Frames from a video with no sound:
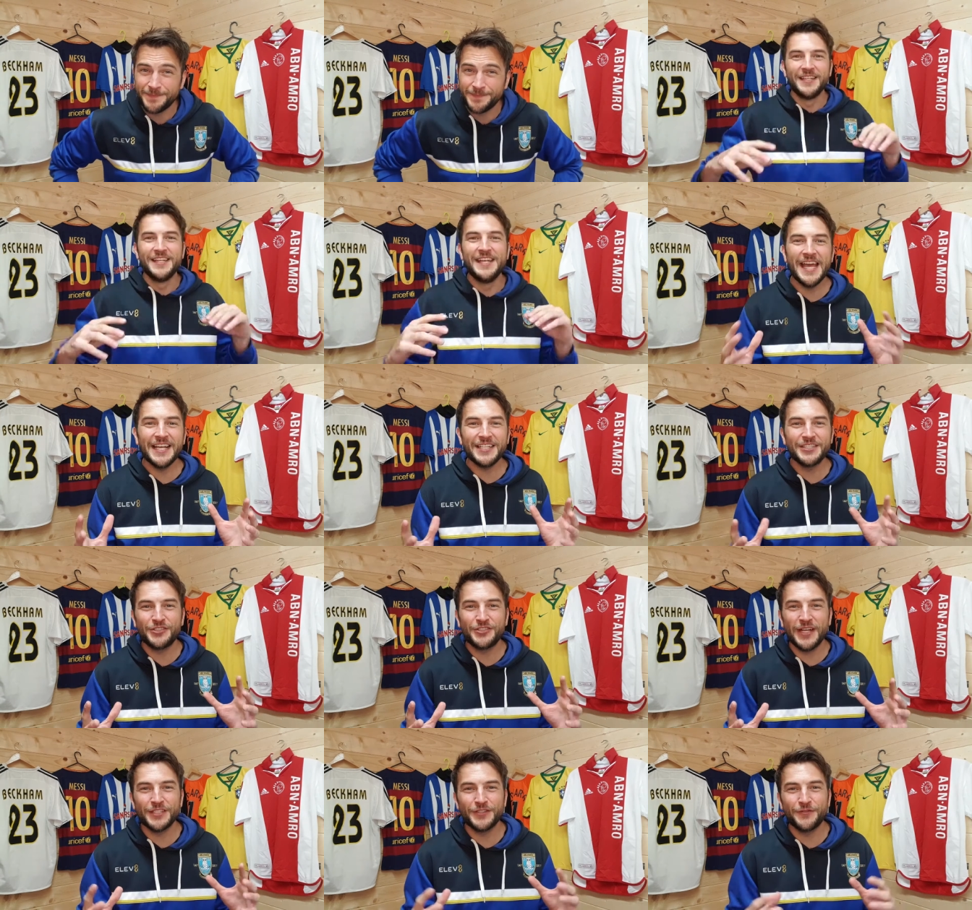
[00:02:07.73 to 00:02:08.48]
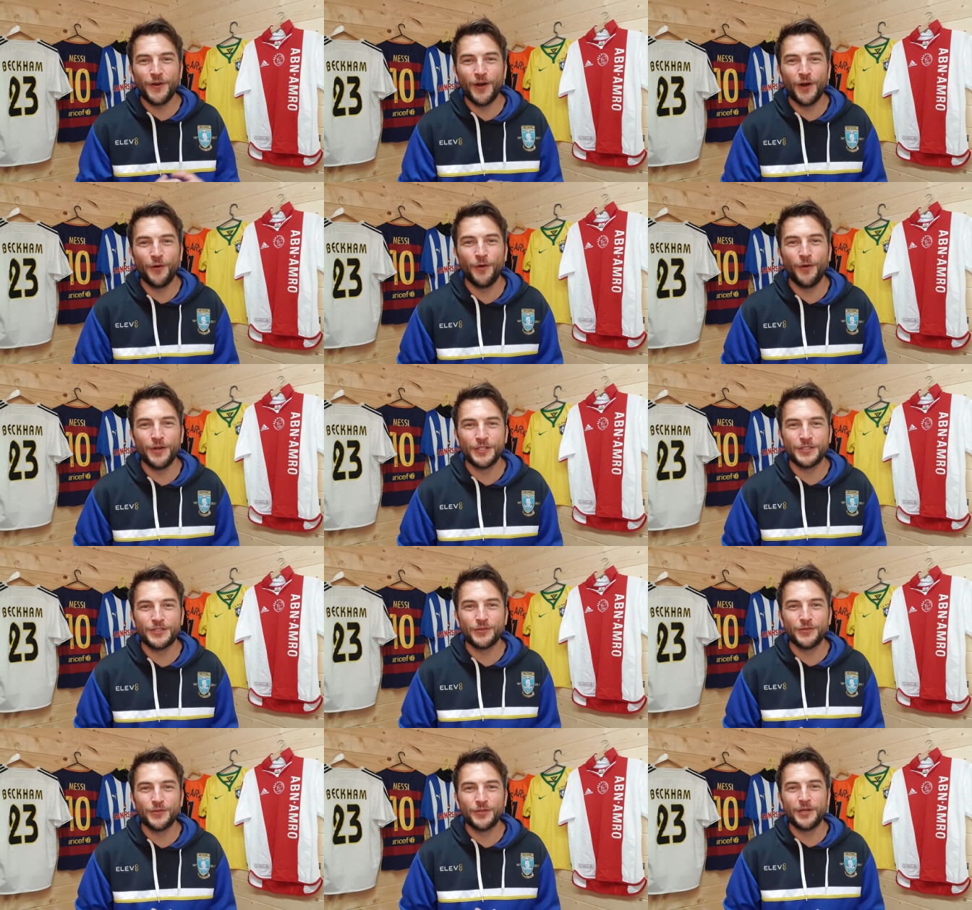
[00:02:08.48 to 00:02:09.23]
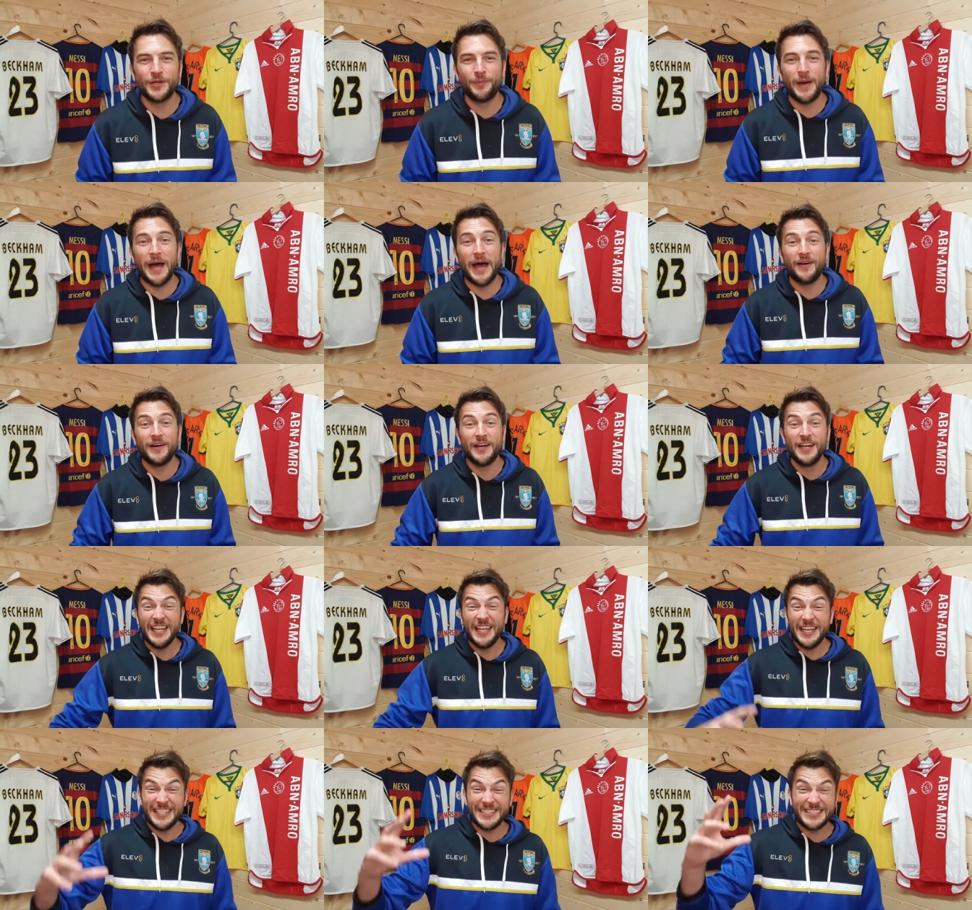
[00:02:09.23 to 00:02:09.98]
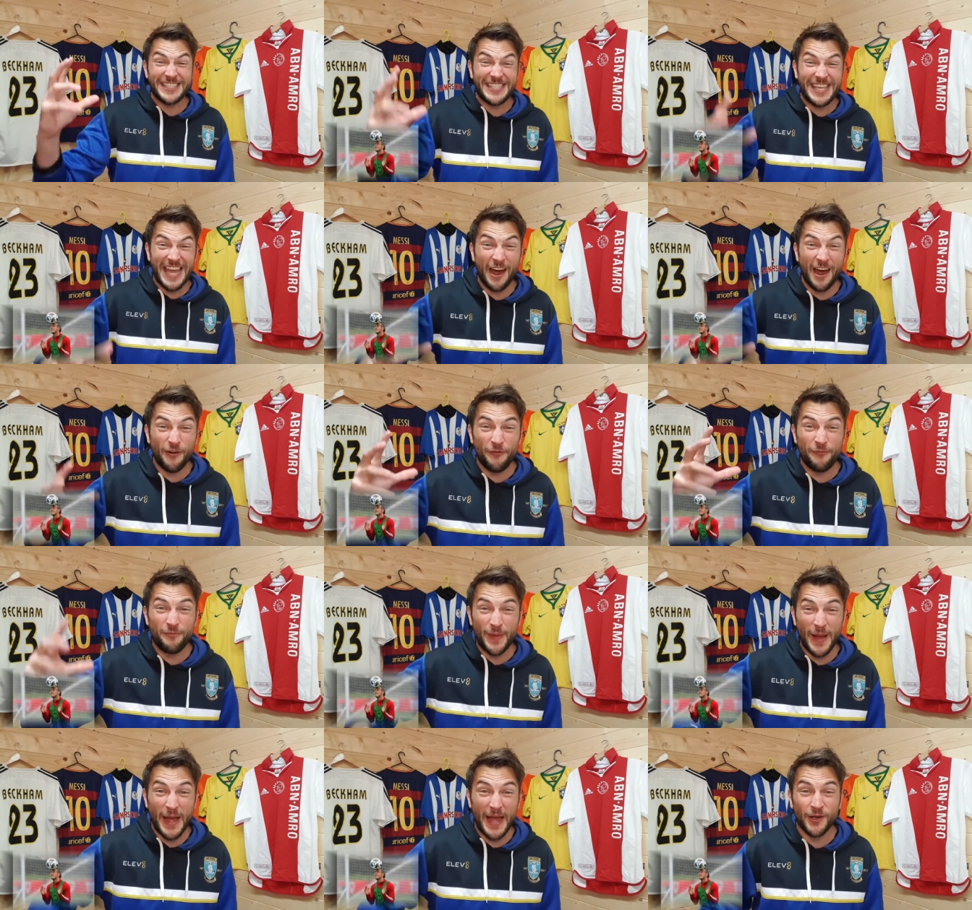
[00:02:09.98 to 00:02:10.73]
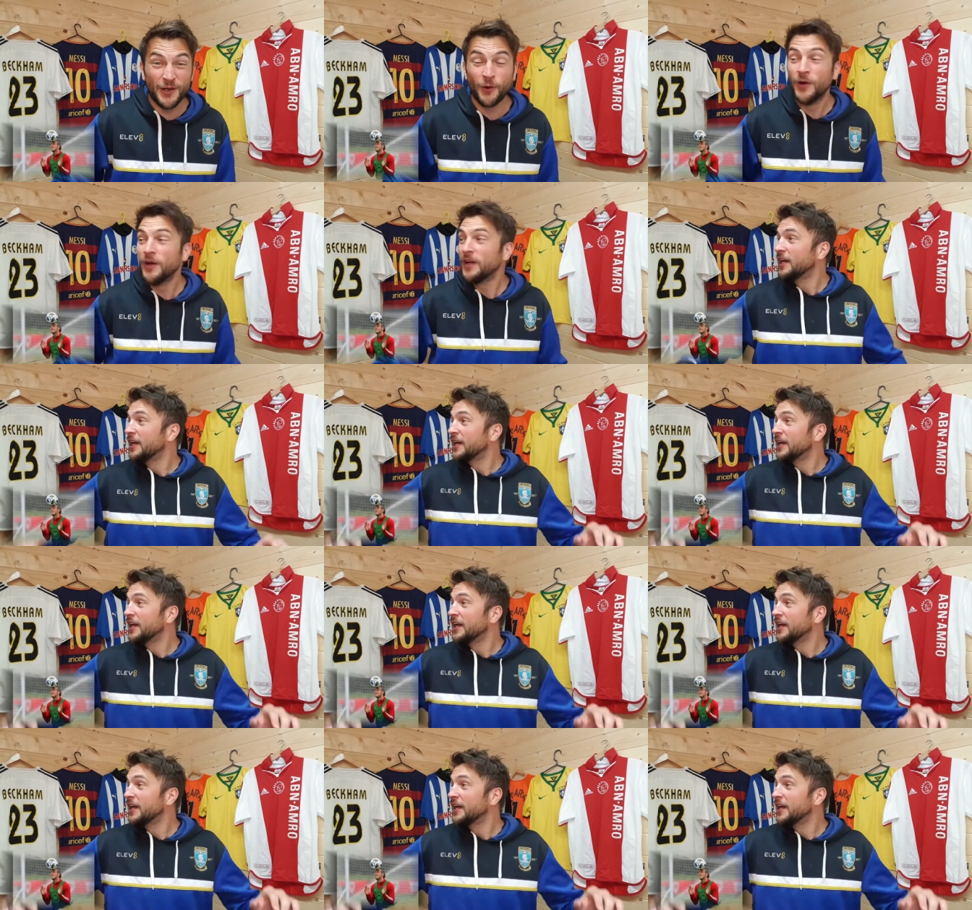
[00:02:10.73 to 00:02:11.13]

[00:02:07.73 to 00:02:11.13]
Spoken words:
Next transfer I want to talk about is Gareth Bale.